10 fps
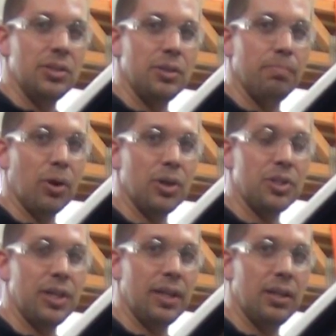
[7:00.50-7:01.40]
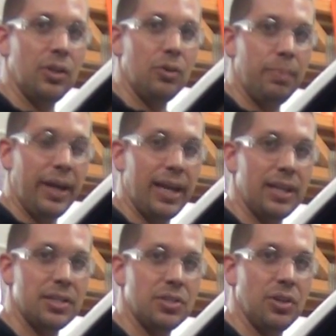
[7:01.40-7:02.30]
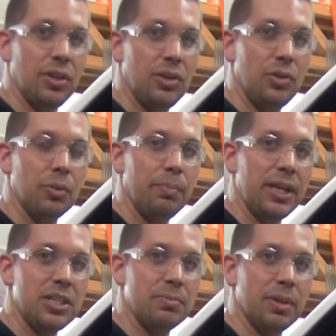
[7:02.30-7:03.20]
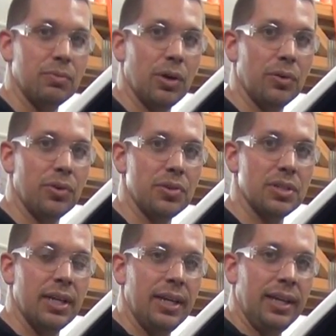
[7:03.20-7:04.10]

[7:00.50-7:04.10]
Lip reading: to burnish in the new pads to the new replacement rotors.